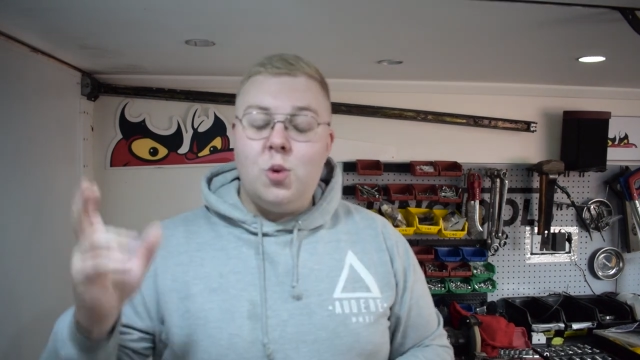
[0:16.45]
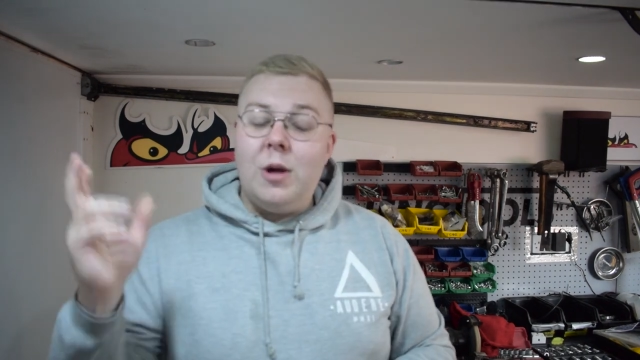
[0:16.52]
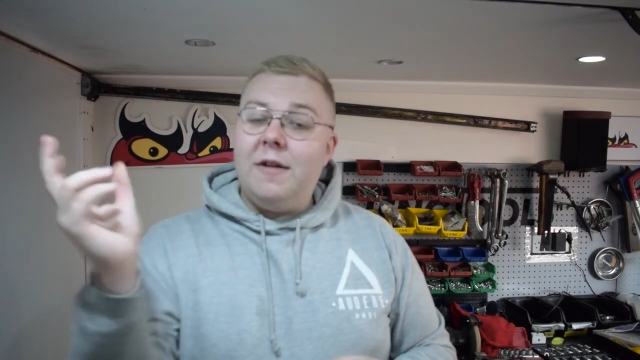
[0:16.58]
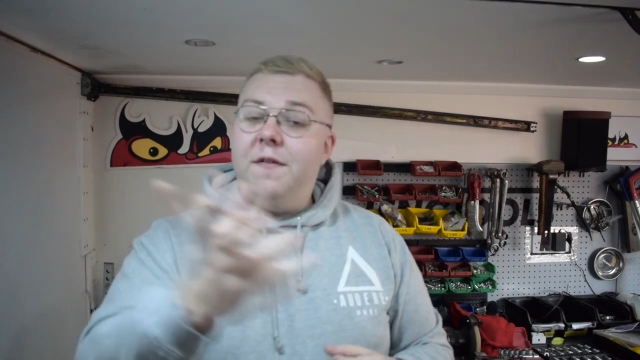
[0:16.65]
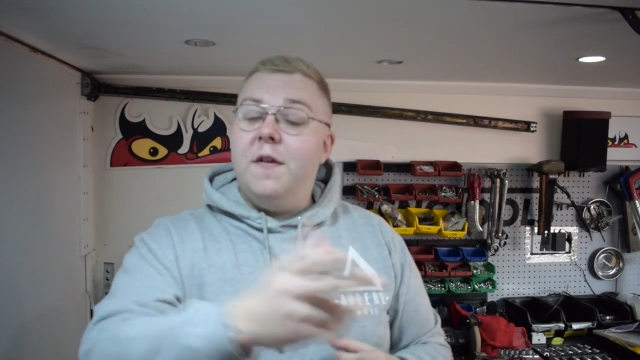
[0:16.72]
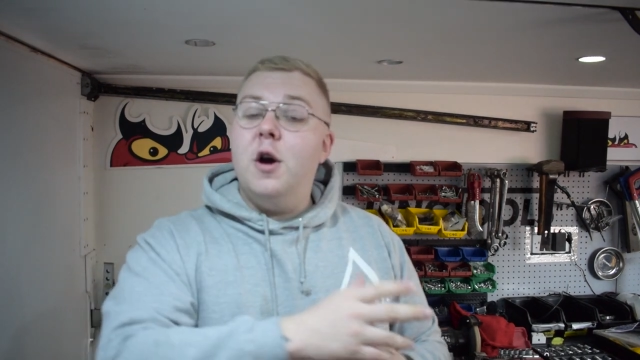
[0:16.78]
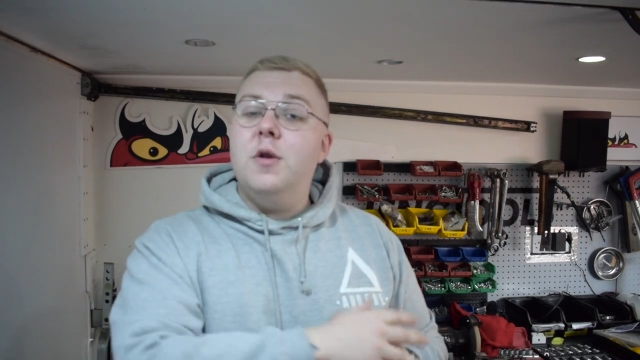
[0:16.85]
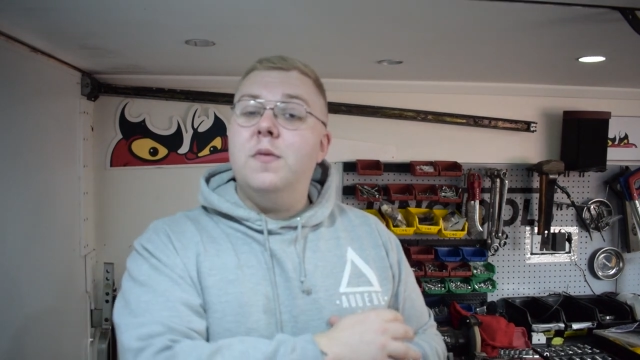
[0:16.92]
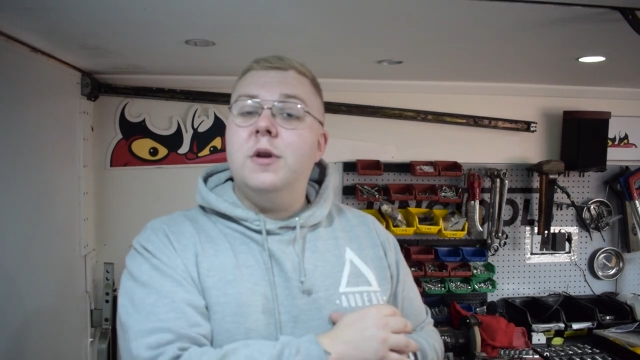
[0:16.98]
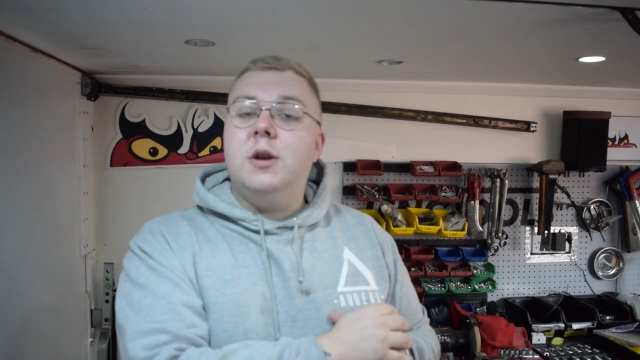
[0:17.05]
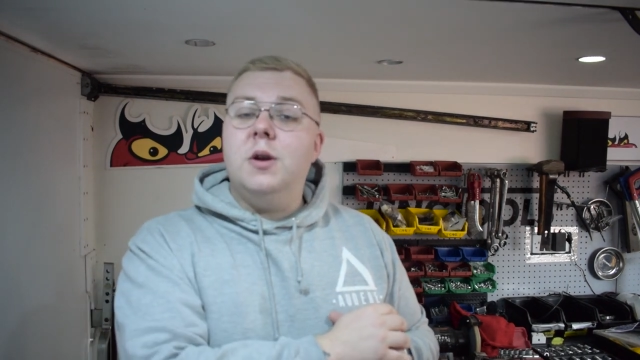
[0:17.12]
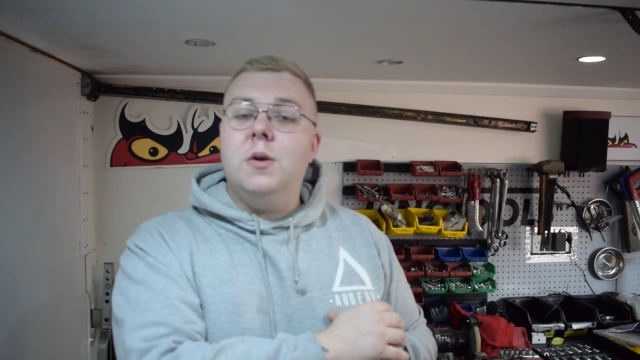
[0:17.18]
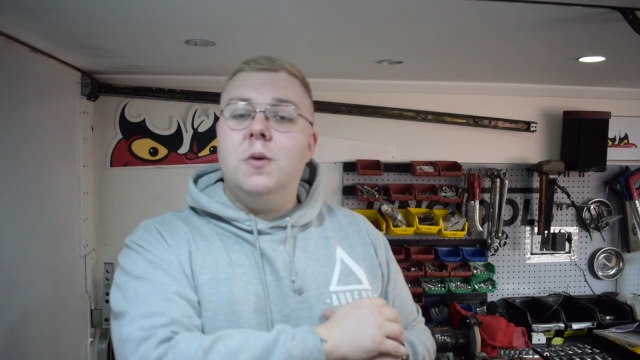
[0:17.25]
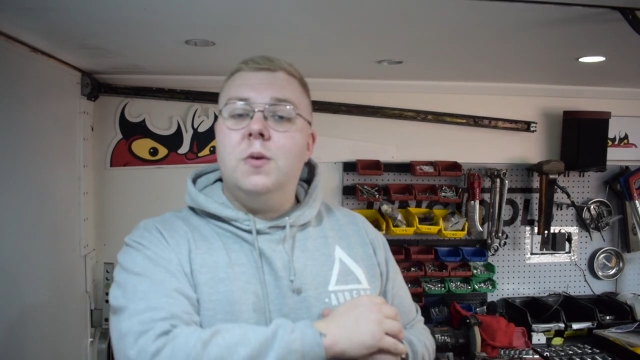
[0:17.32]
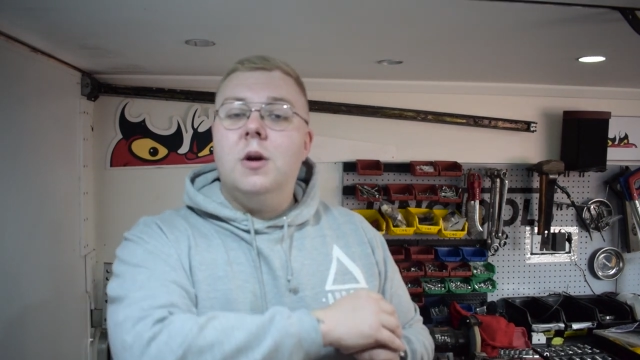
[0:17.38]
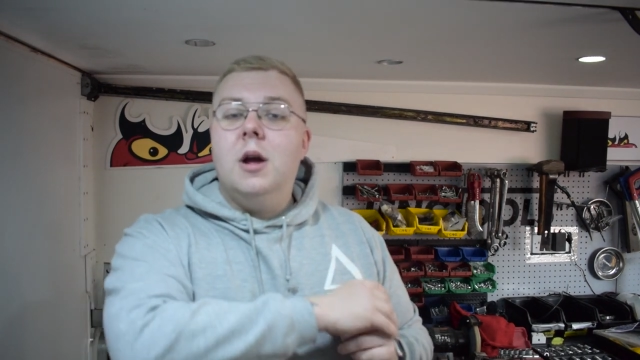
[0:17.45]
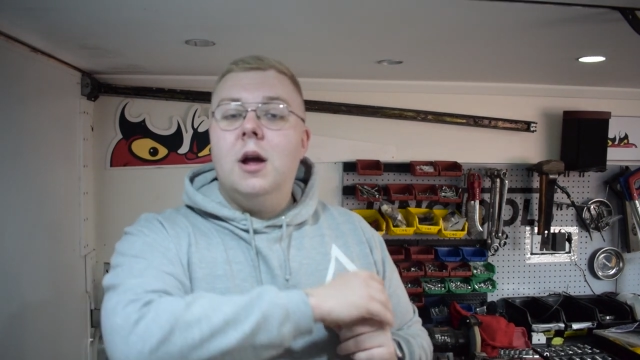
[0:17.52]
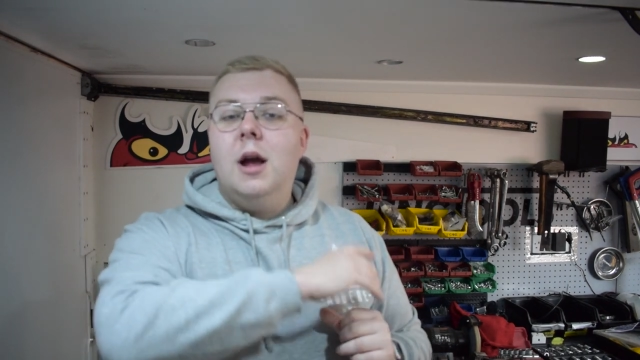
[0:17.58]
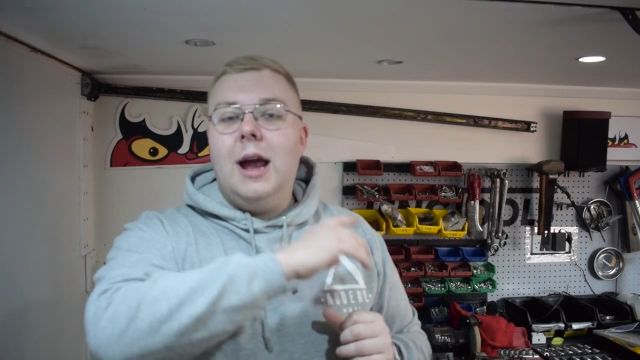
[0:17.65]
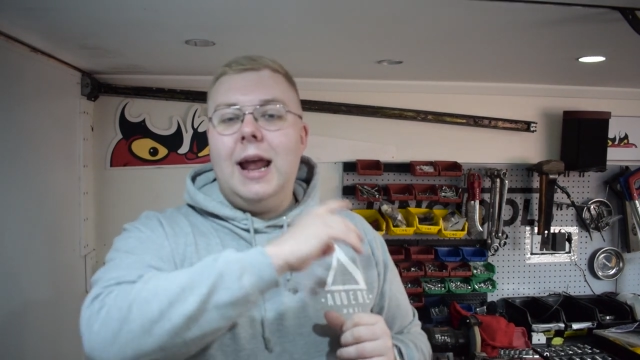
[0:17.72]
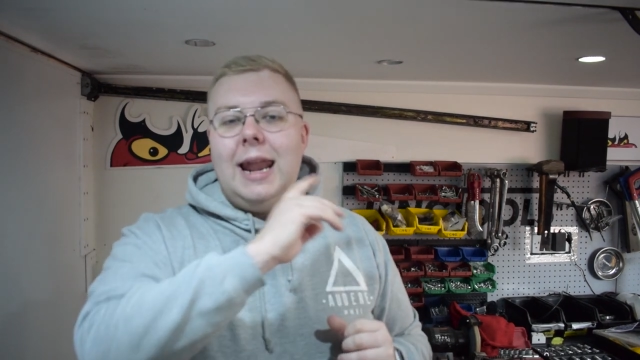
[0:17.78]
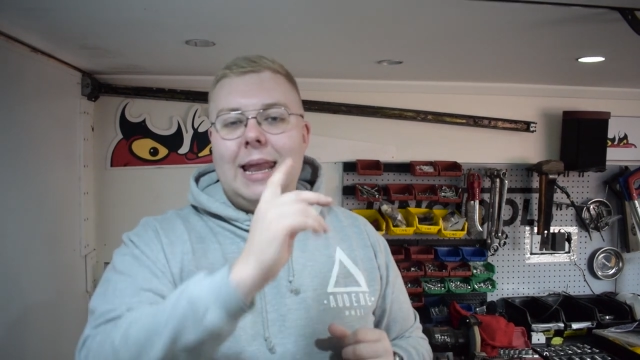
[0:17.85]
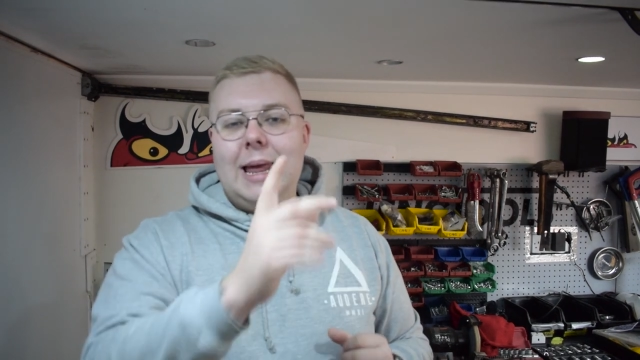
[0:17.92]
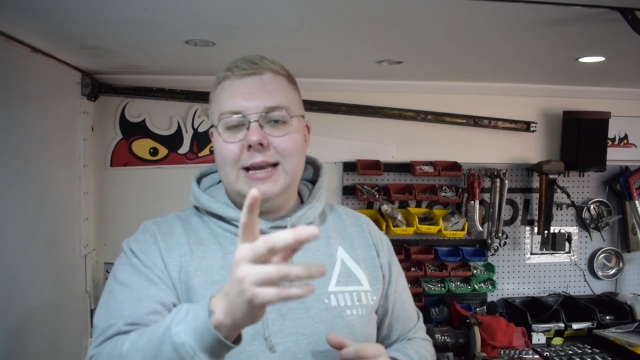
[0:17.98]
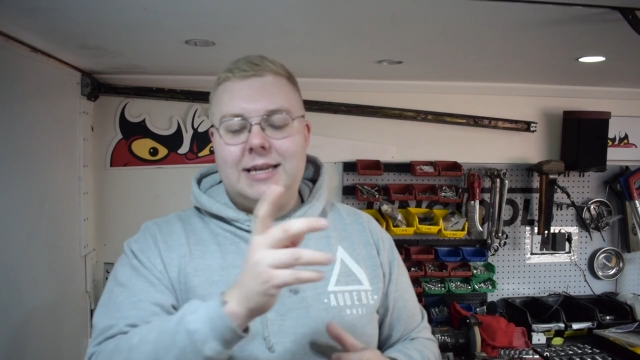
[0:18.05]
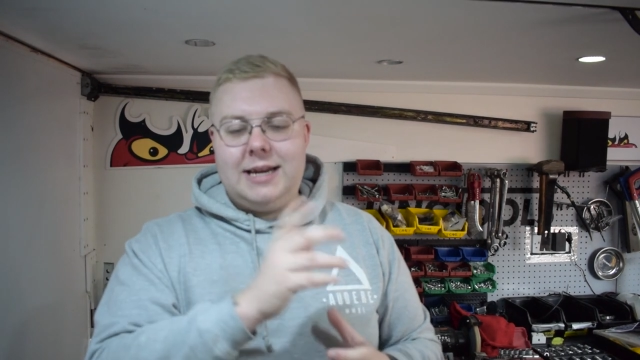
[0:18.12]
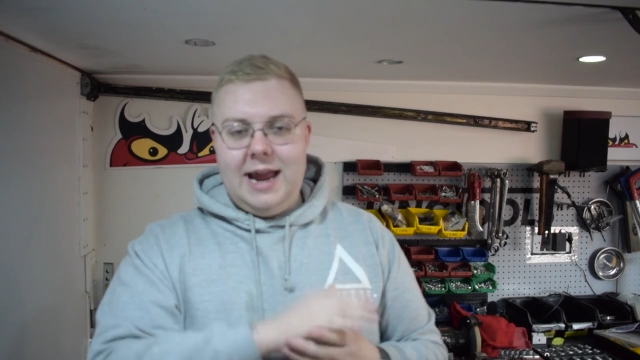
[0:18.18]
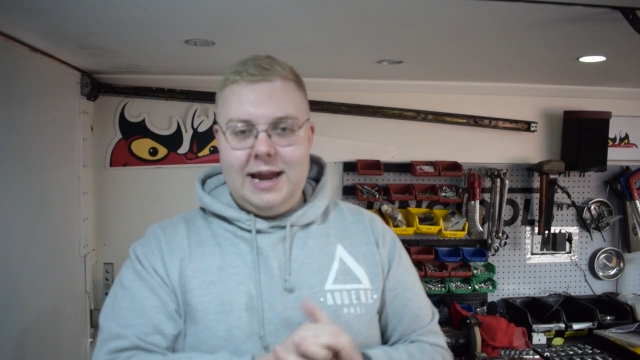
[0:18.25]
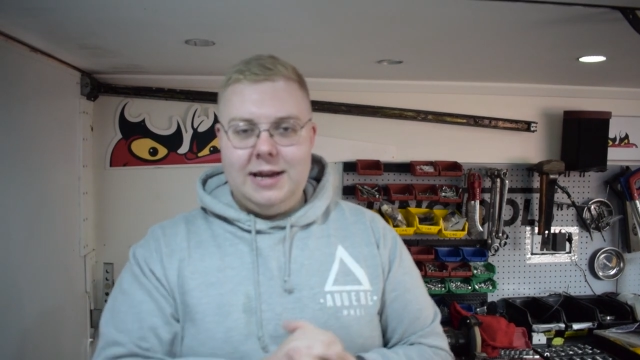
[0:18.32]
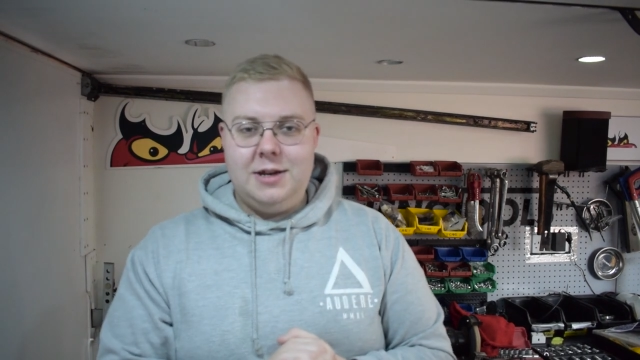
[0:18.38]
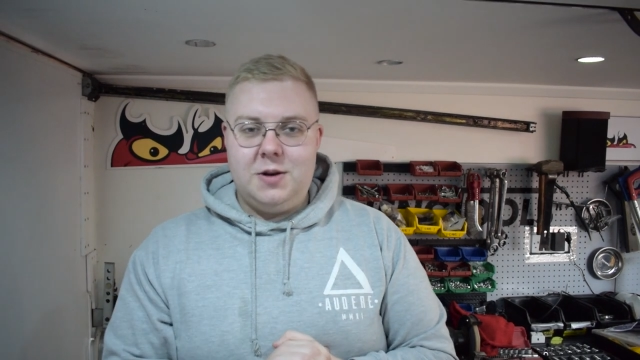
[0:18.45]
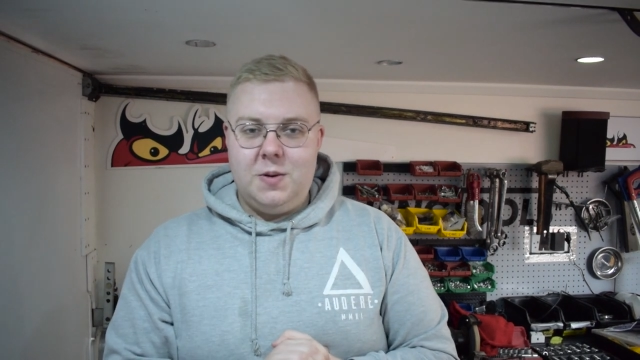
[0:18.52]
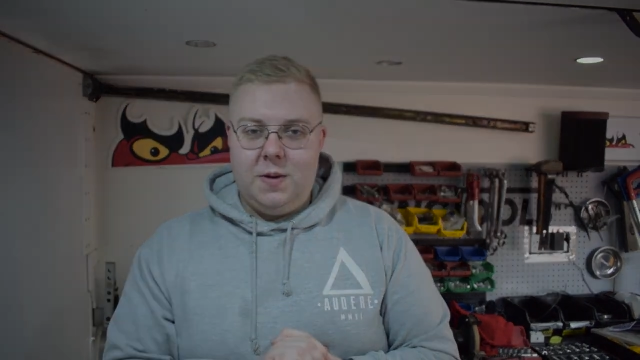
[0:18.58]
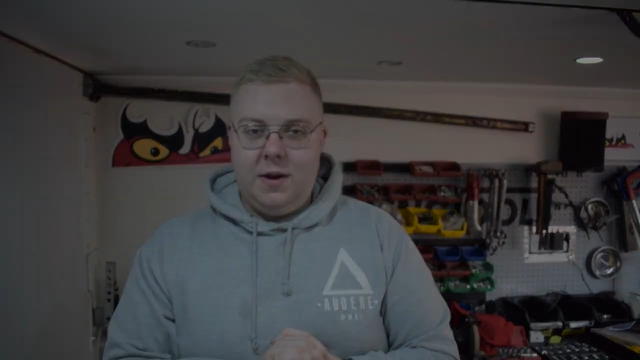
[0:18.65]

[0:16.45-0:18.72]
Without further ado, let's get into